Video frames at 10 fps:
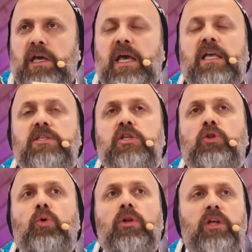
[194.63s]
and
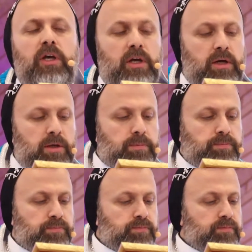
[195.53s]
she told
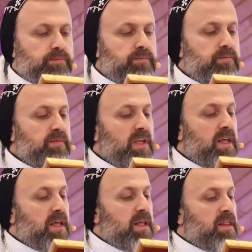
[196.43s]
her
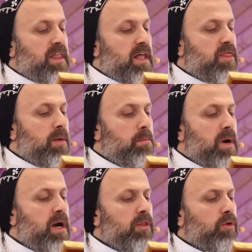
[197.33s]
that the
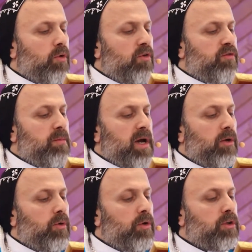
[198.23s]
mother of my
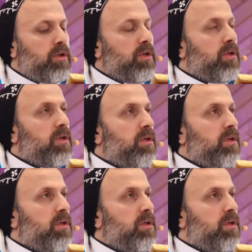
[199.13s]
Lord